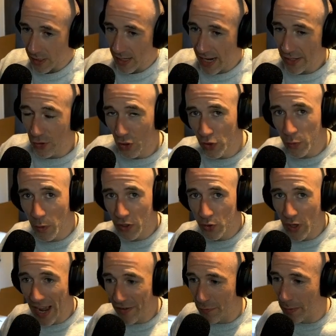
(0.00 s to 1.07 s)
I don't want
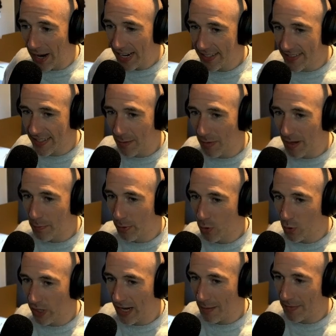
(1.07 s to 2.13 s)
to have bytes in my
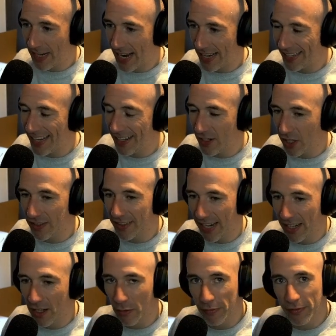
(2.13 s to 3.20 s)
program that I did not
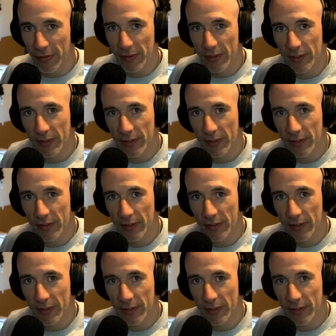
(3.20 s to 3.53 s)
think of.